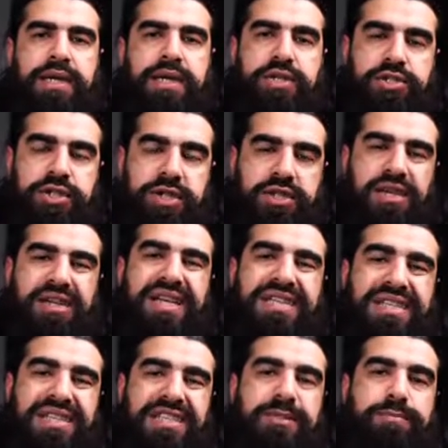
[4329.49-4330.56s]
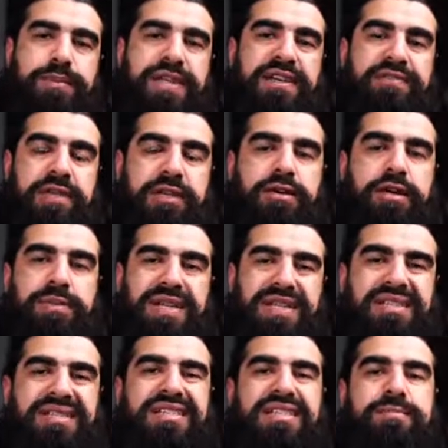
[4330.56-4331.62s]
And shaitan has disbelieved in God,
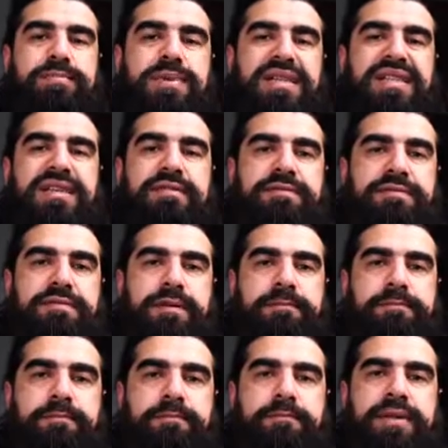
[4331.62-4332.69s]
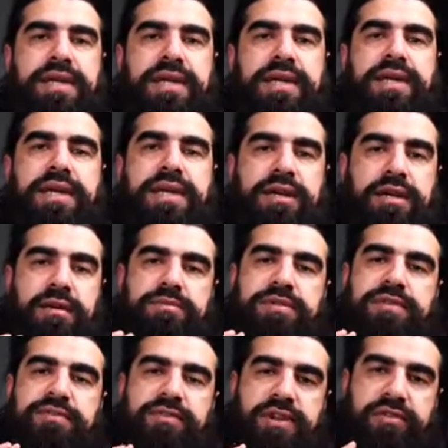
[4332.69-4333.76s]
because disbelief comes
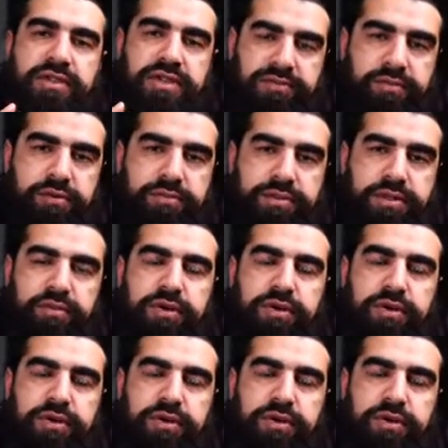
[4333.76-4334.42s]
in various forms.